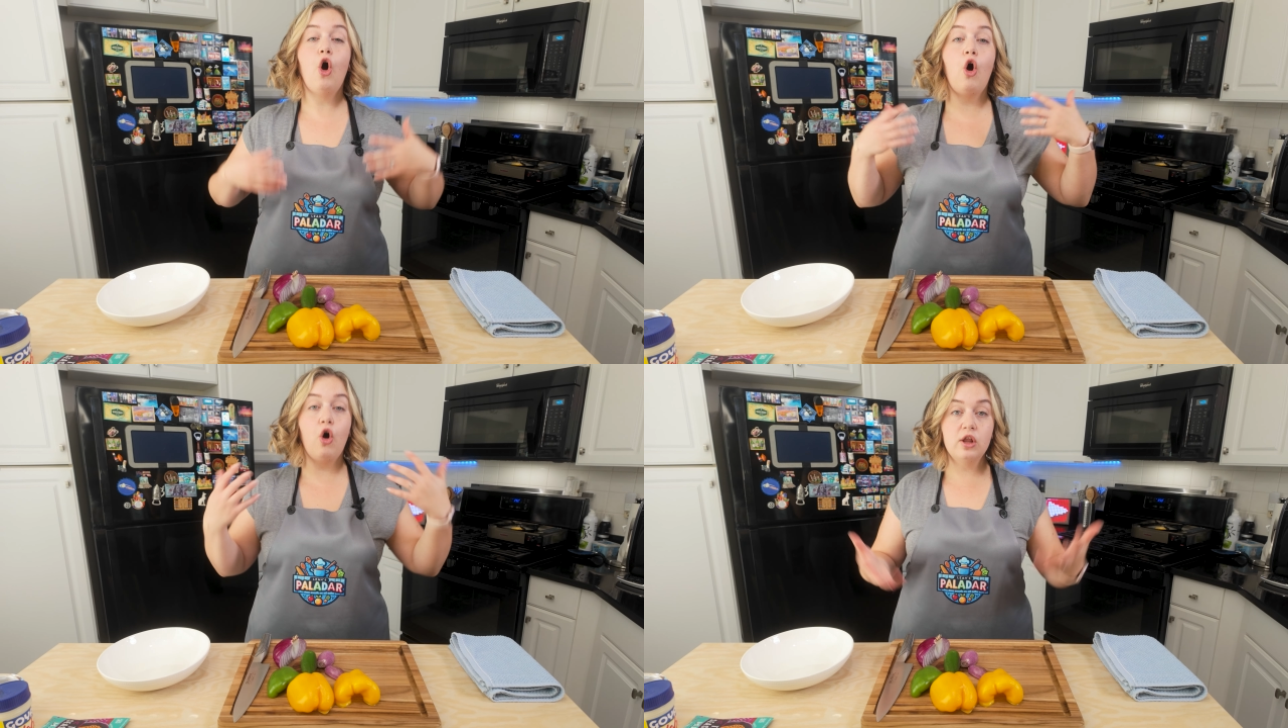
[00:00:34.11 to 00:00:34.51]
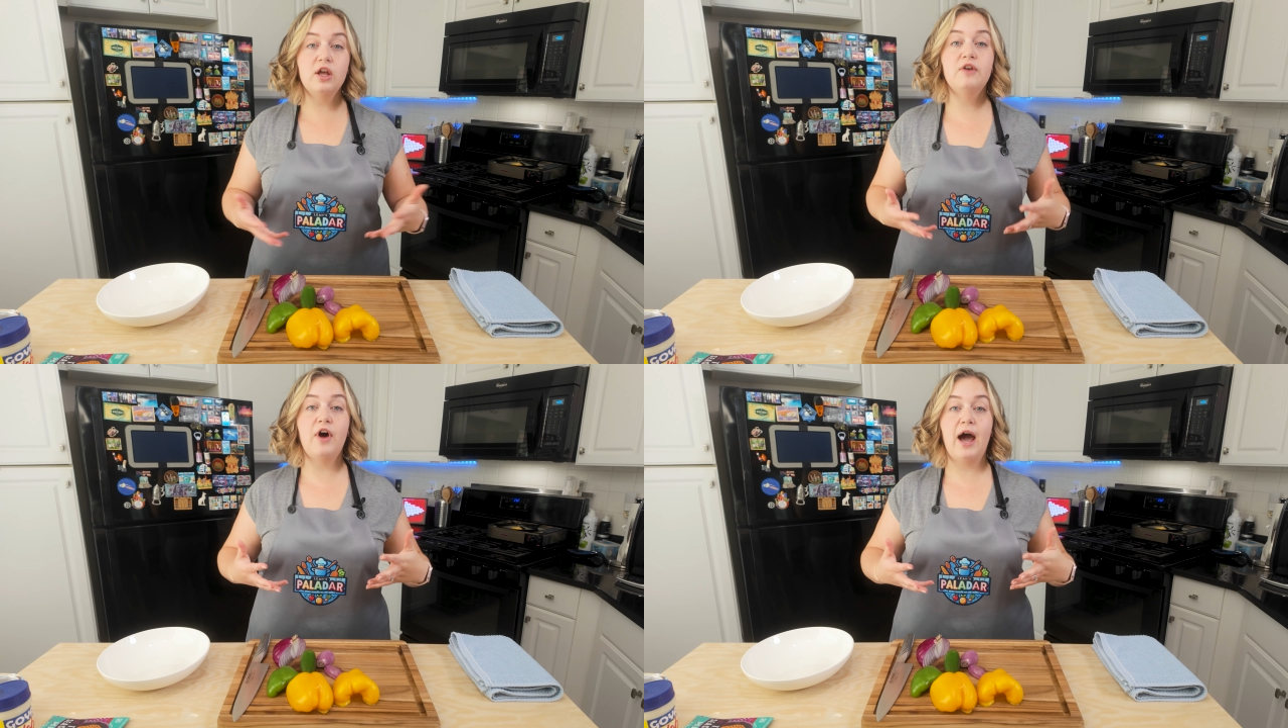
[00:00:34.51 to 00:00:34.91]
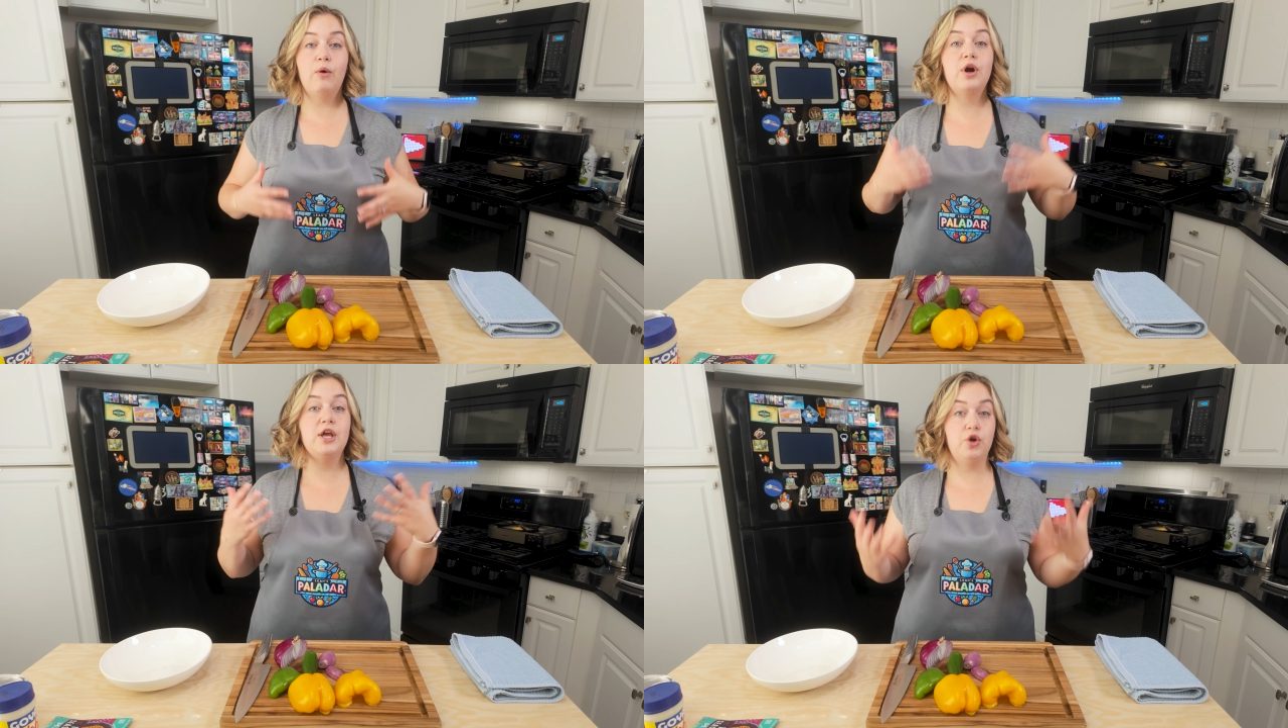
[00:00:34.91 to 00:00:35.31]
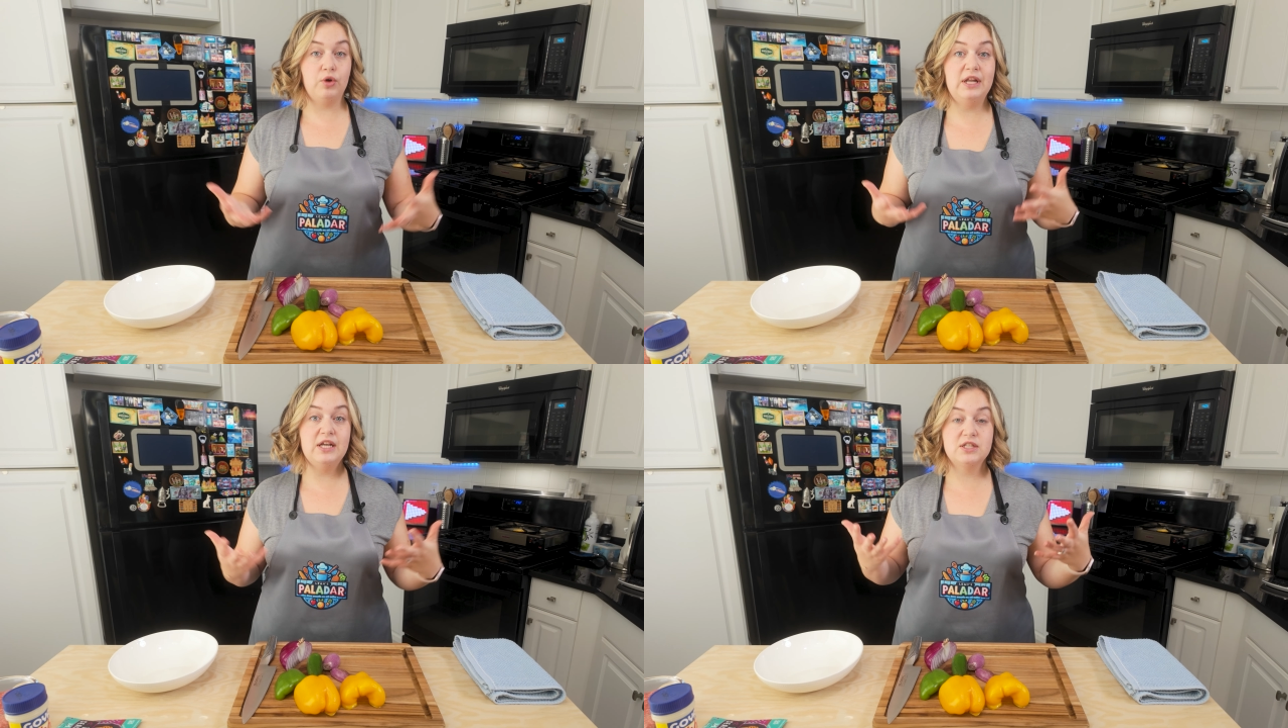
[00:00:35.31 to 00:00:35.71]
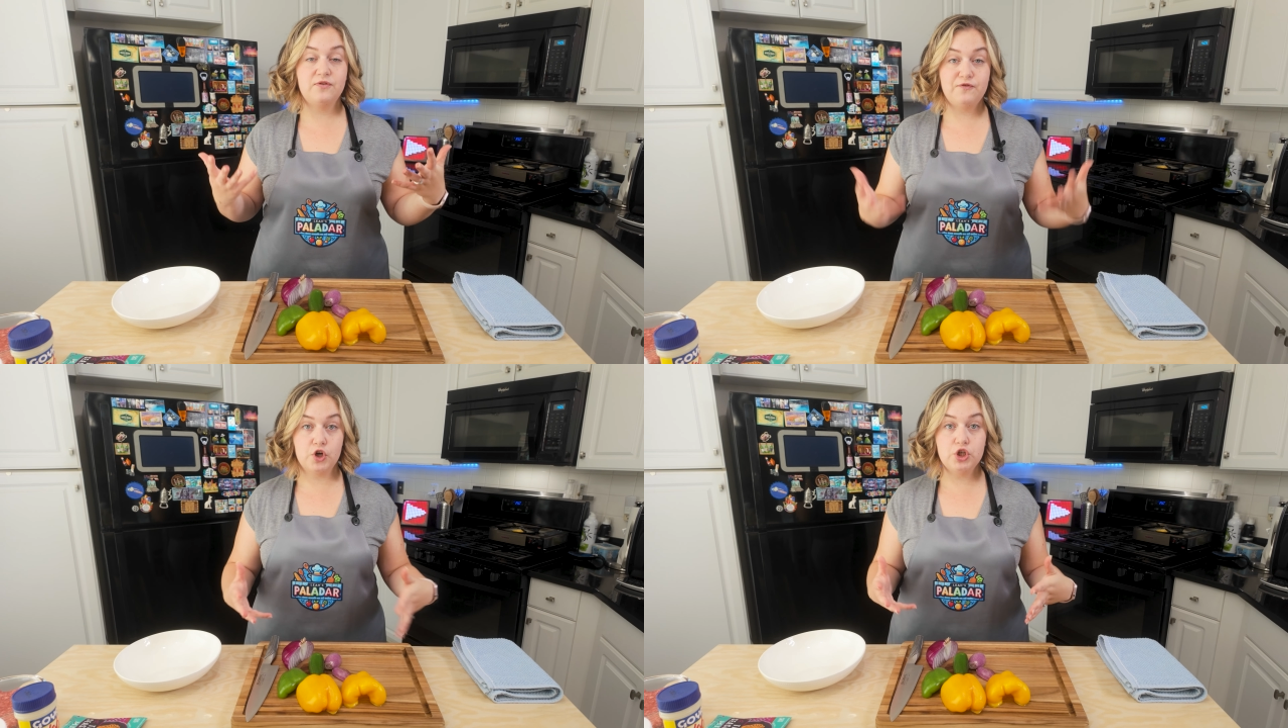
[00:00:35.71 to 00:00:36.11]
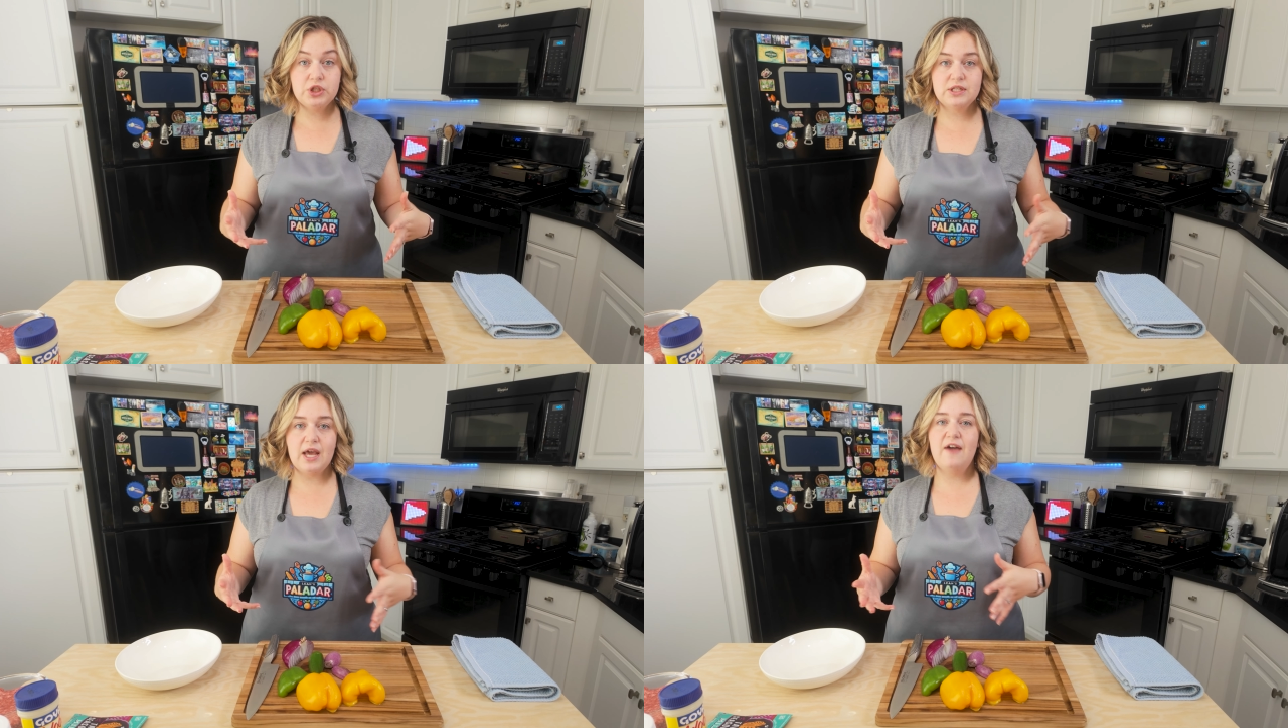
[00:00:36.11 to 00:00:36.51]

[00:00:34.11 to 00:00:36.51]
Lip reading: all of our ingredients first,